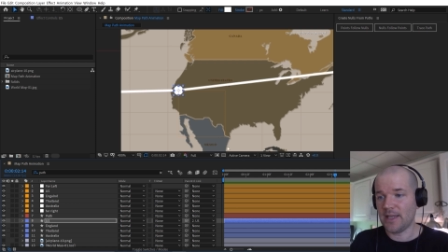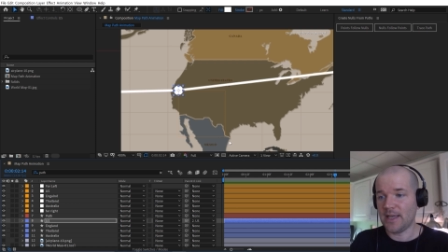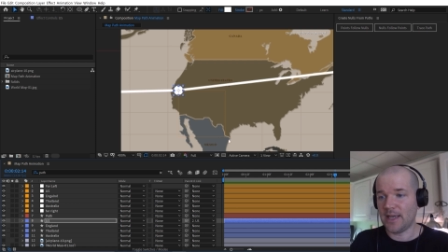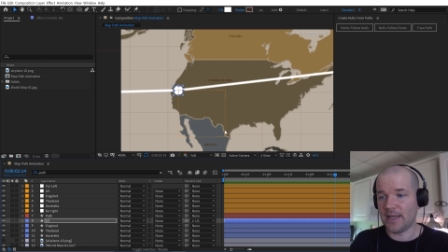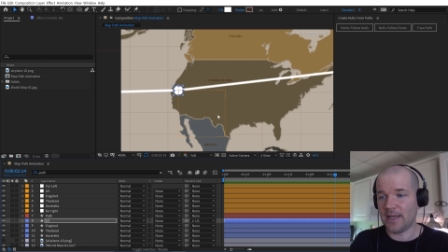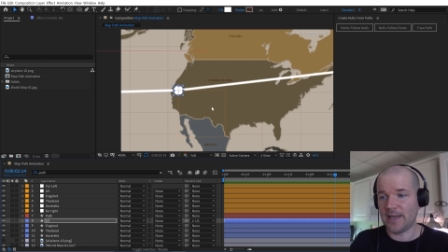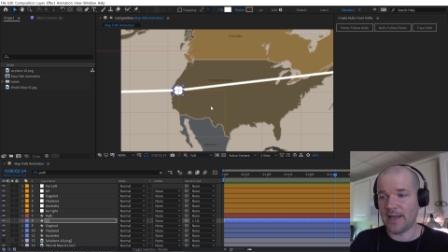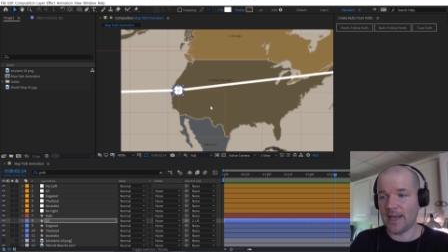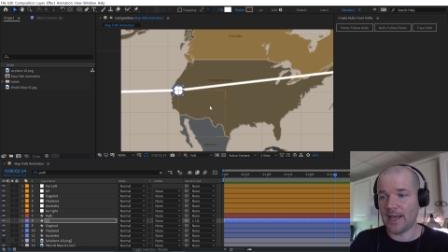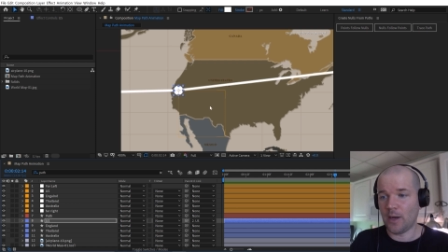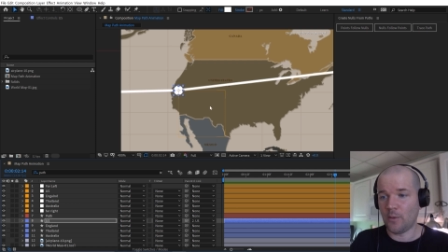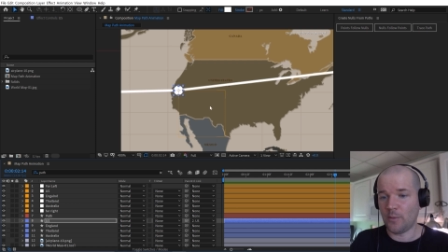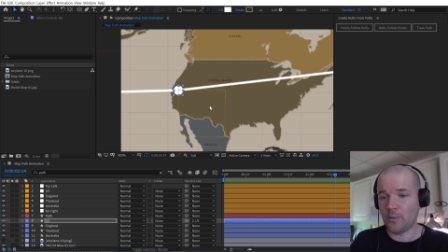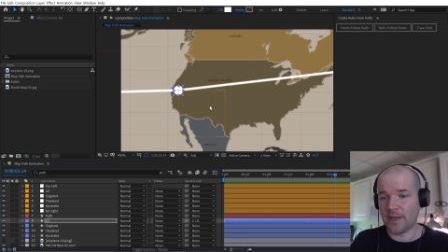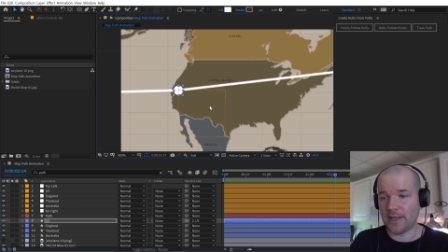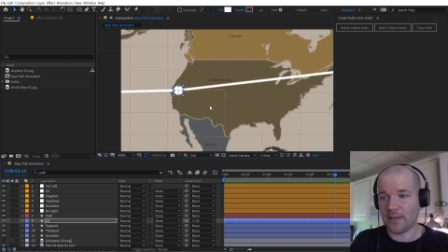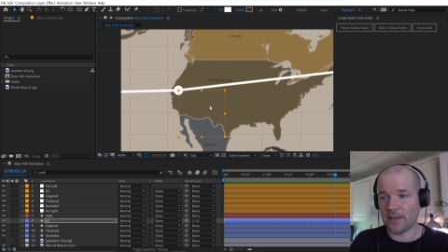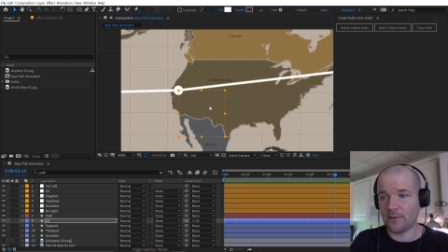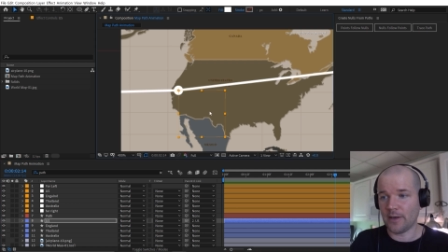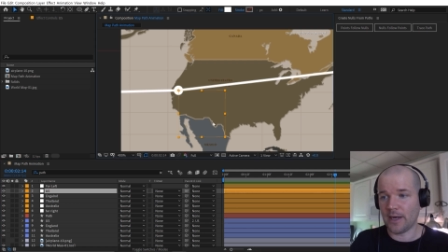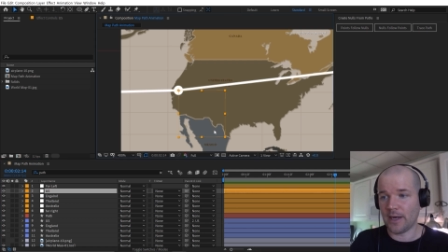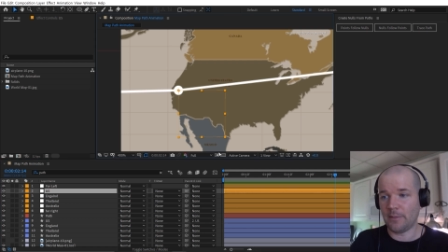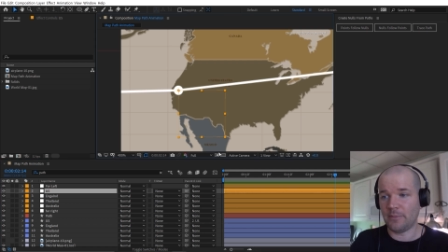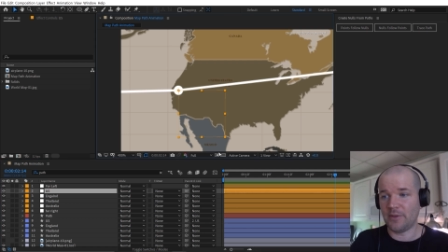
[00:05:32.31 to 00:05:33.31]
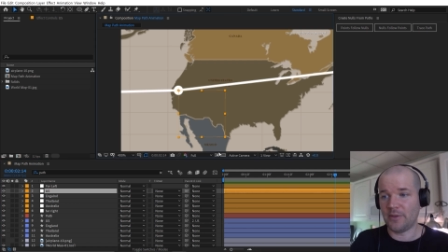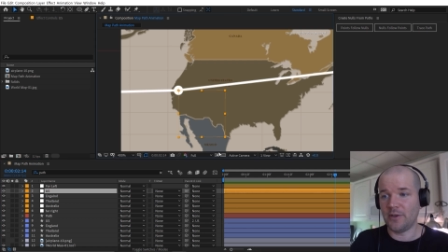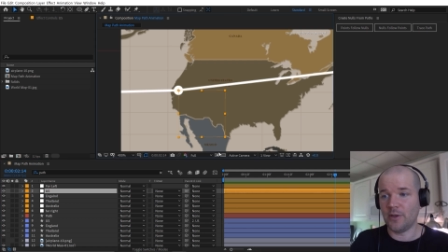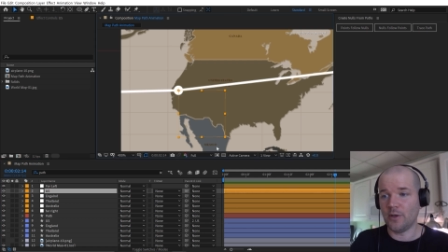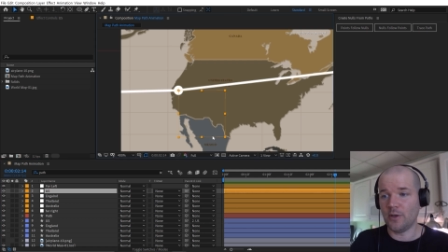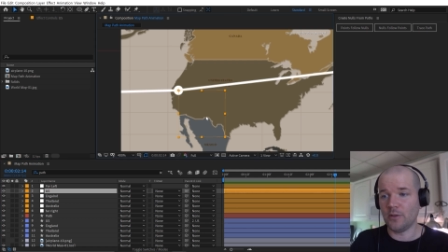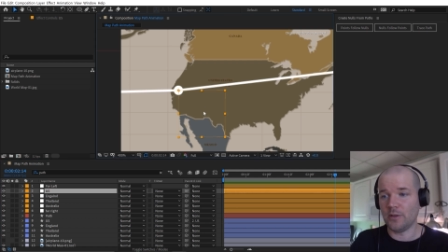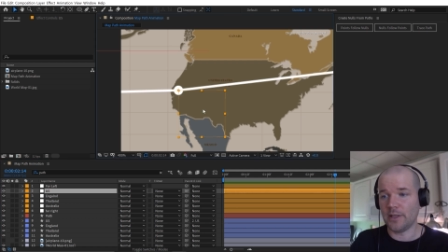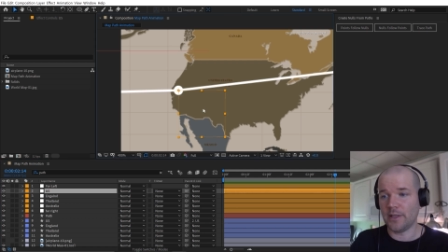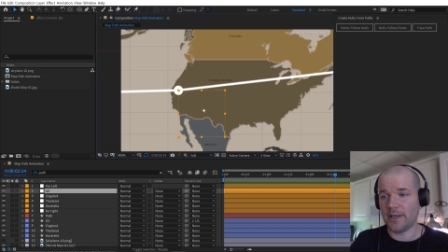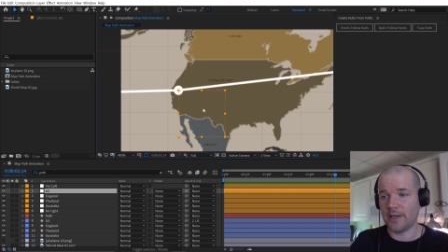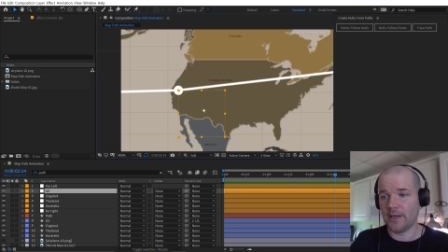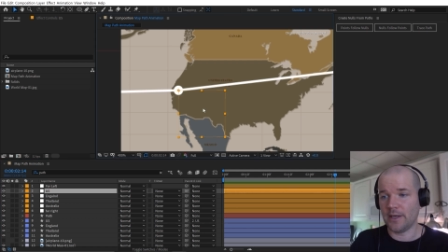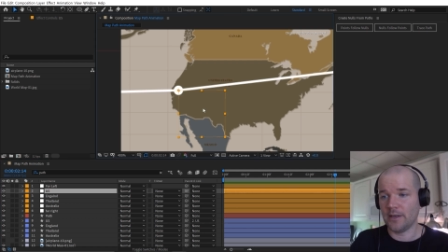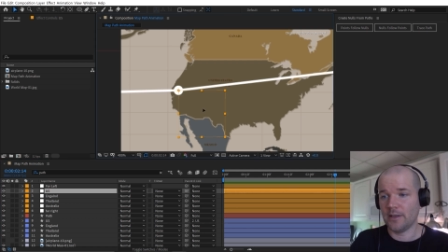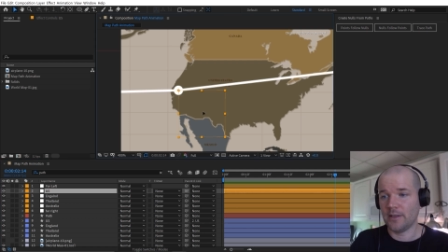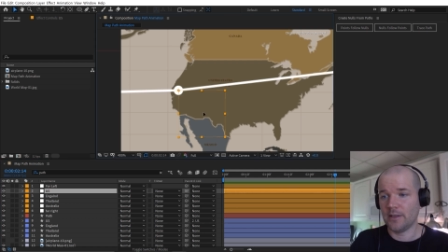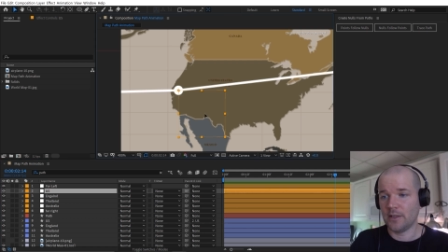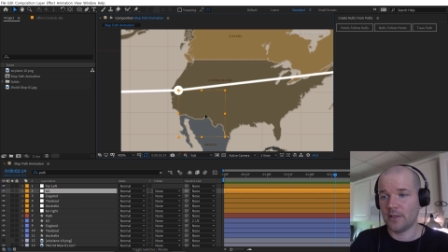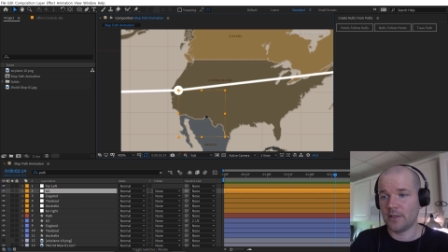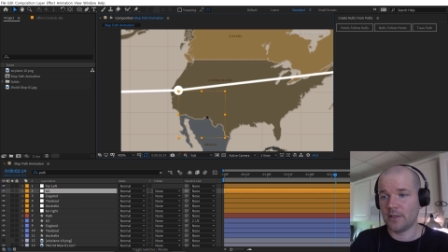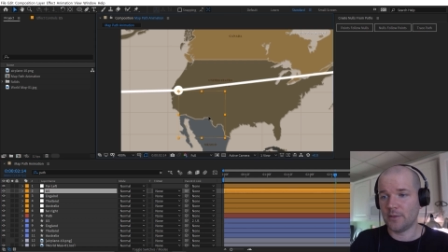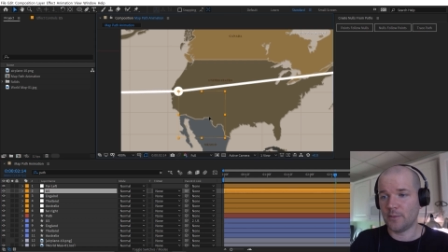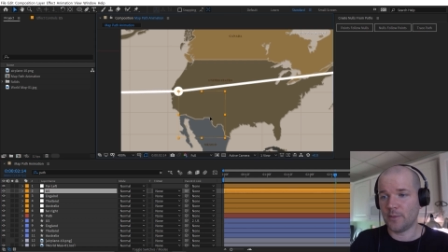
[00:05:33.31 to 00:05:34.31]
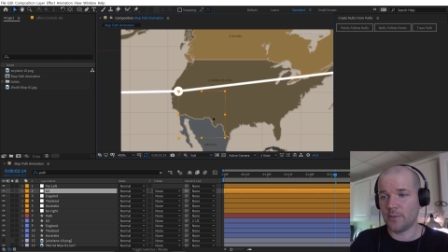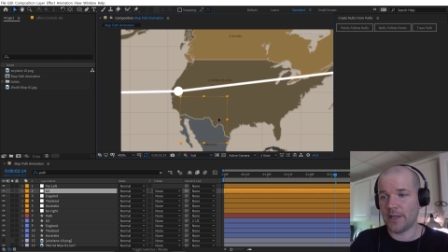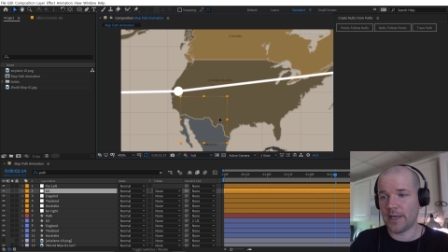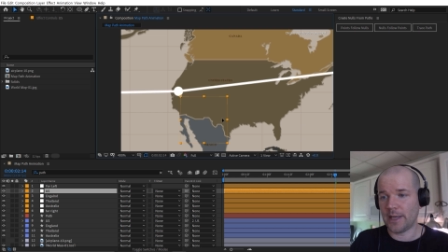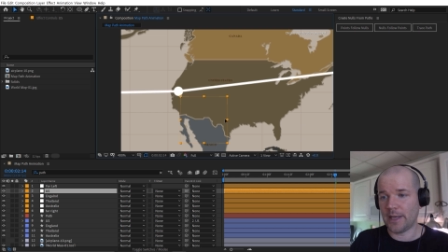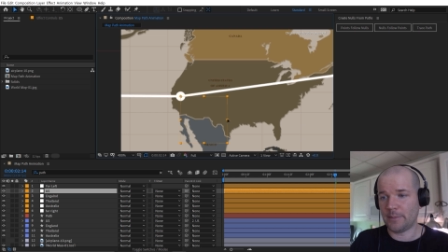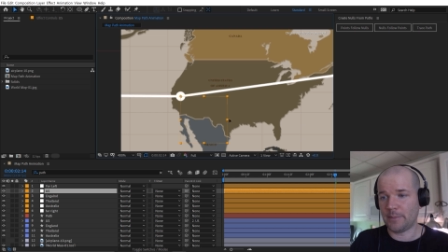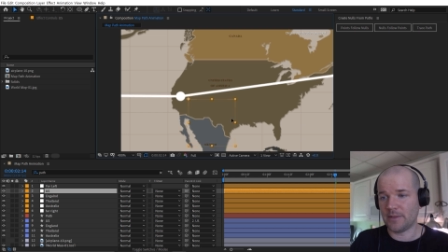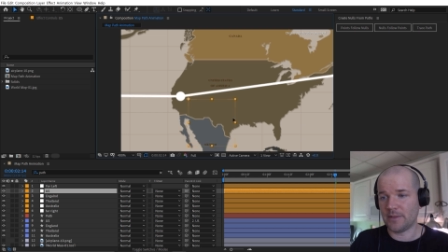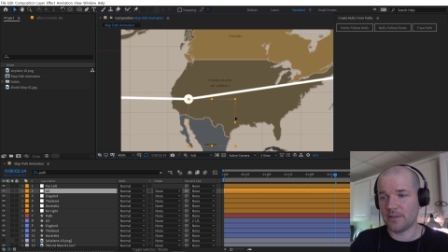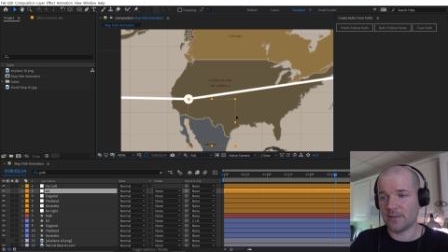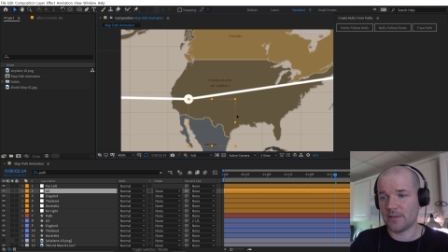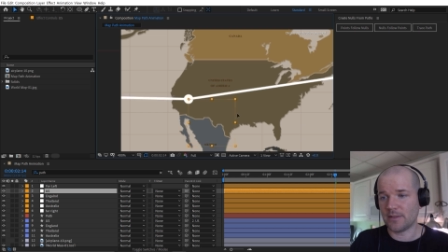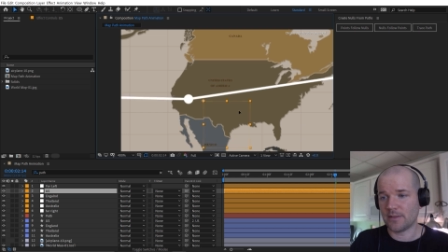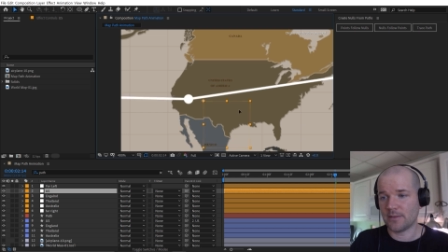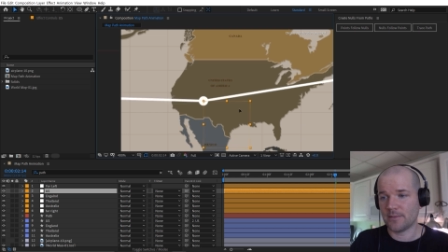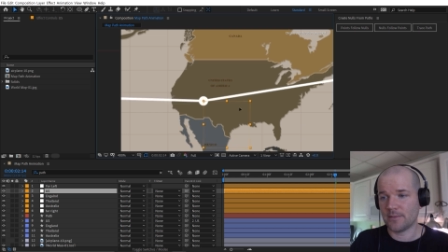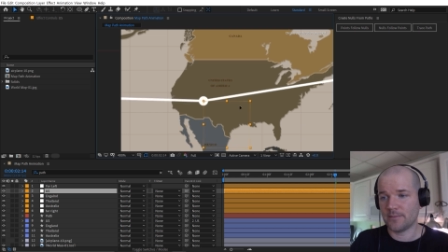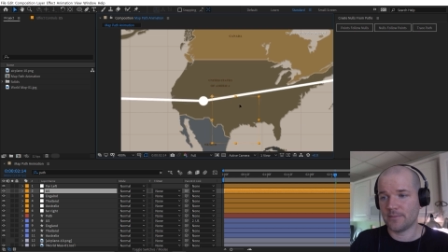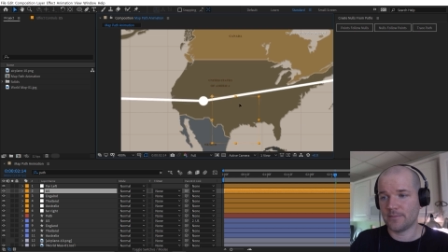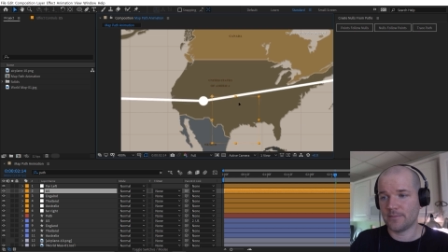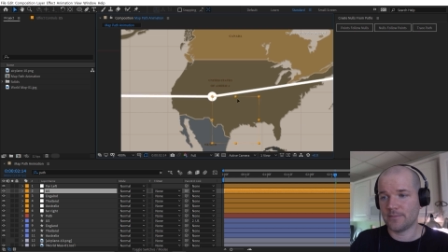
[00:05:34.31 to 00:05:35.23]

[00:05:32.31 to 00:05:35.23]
And now when I grab the null layer, look what happens.